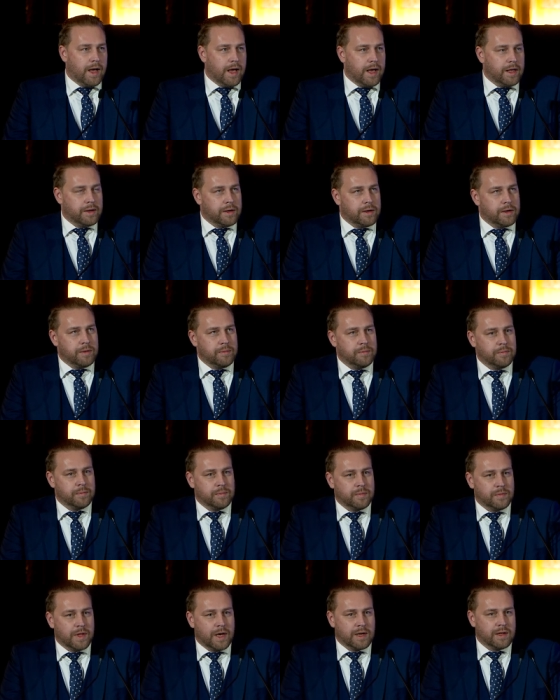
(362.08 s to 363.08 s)
and
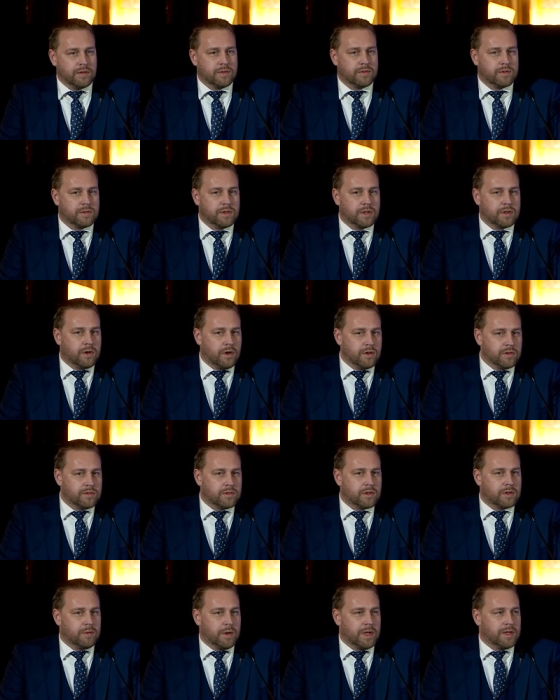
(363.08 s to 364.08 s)
that is the
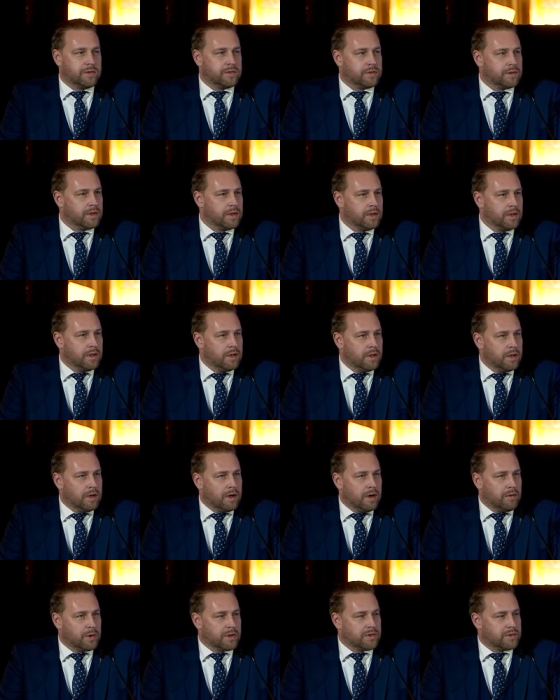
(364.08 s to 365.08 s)
consequence
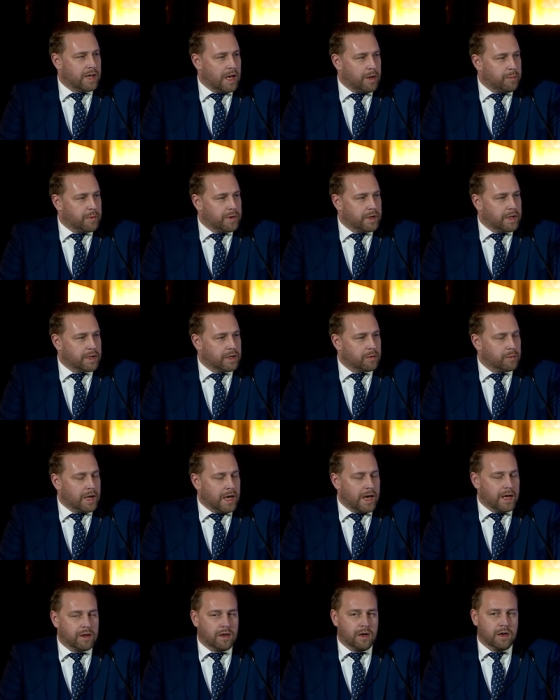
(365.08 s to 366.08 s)
of what is happening. We
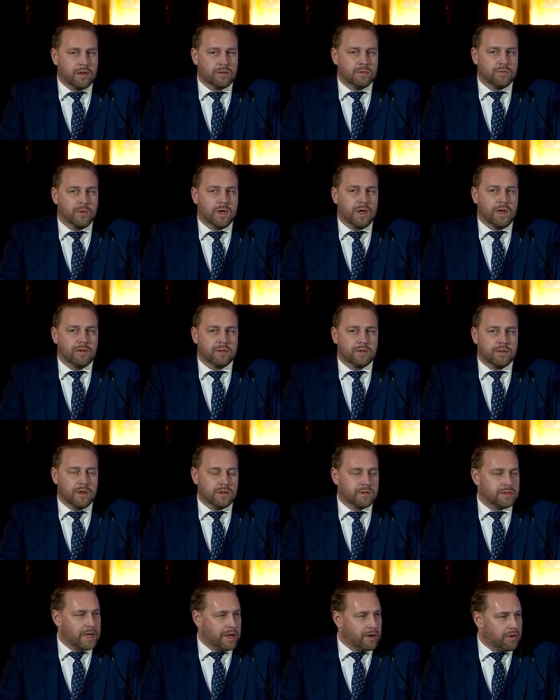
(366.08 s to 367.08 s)
had a, we had
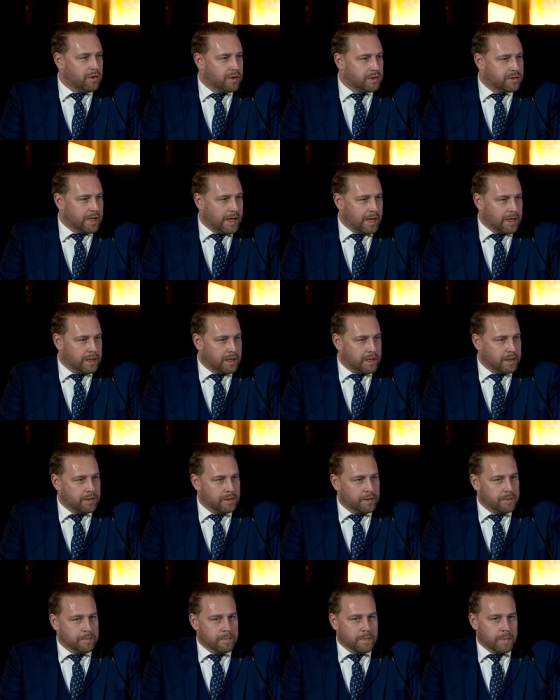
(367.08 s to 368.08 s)
a terror attack
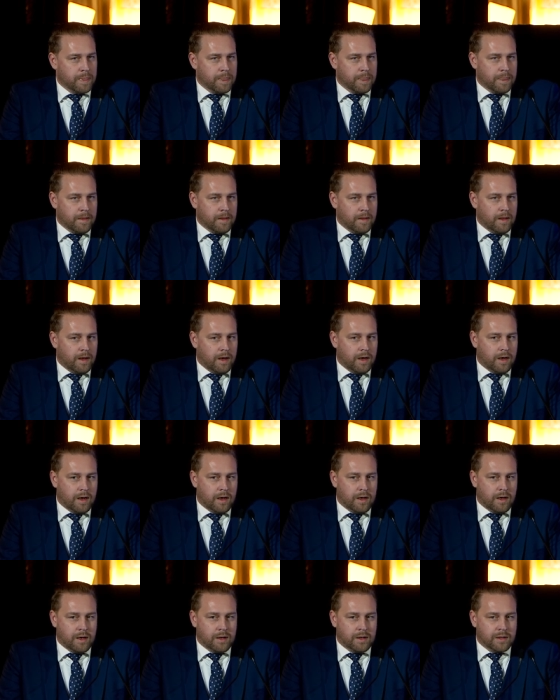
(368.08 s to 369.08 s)

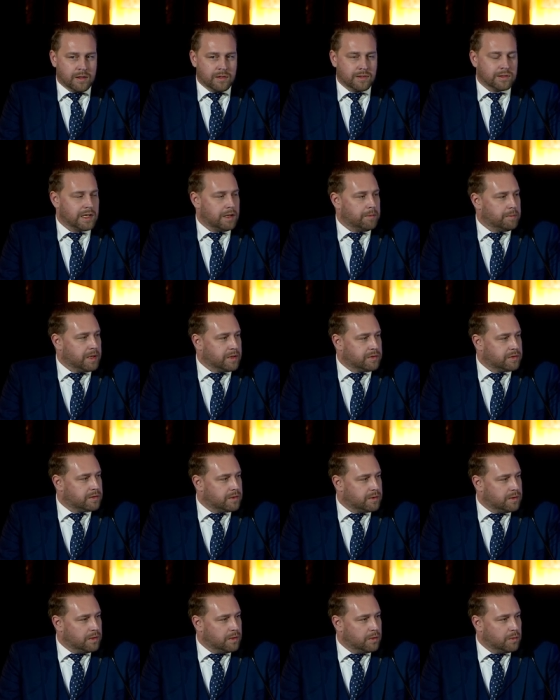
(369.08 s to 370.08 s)
uh, an
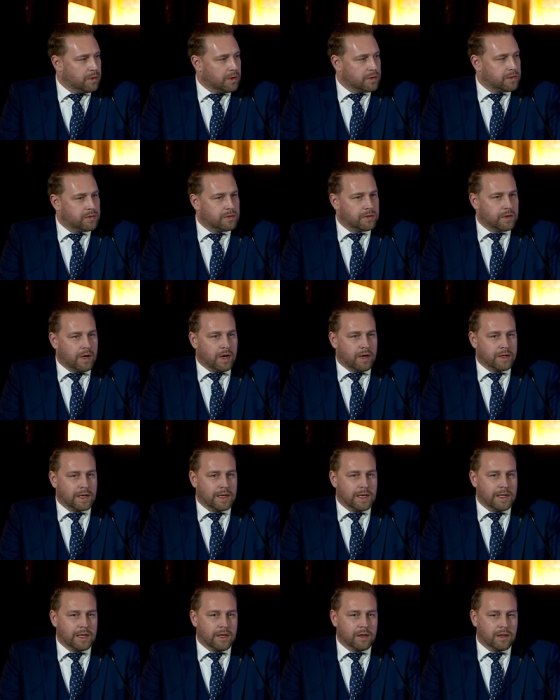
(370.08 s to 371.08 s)
Islamist who was uh, an
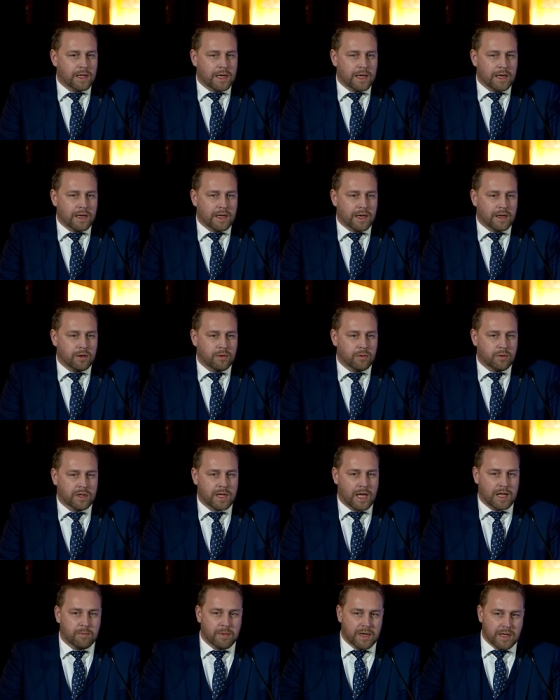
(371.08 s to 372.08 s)
illegal alien who
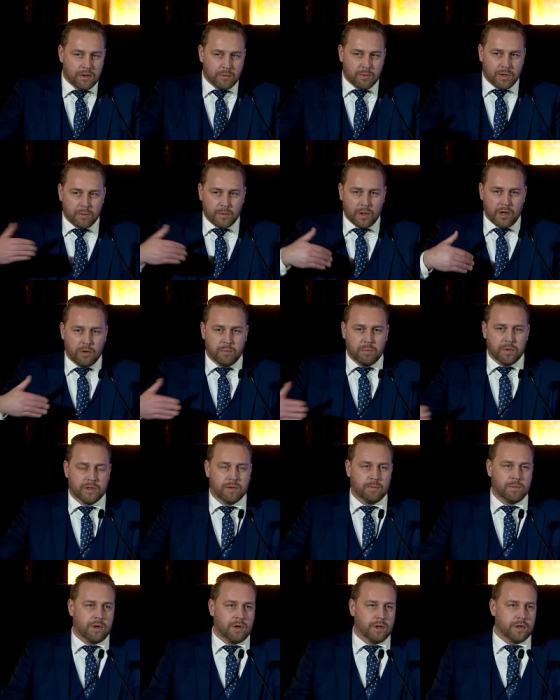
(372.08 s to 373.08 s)
came in when we opened
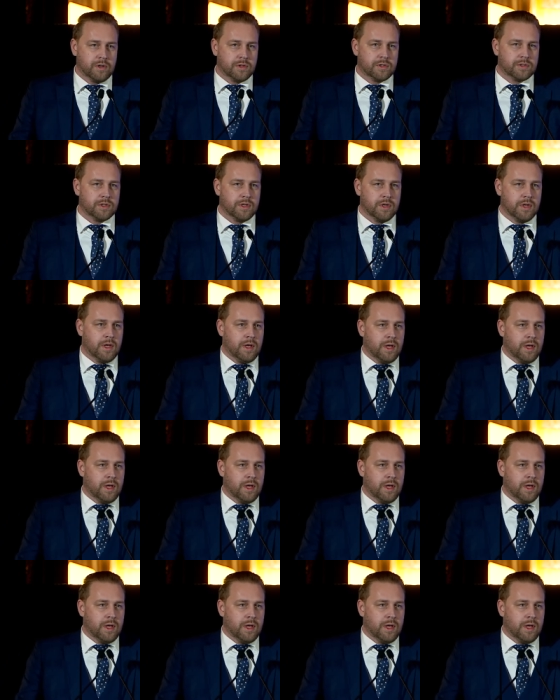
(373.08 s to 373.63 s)
the borders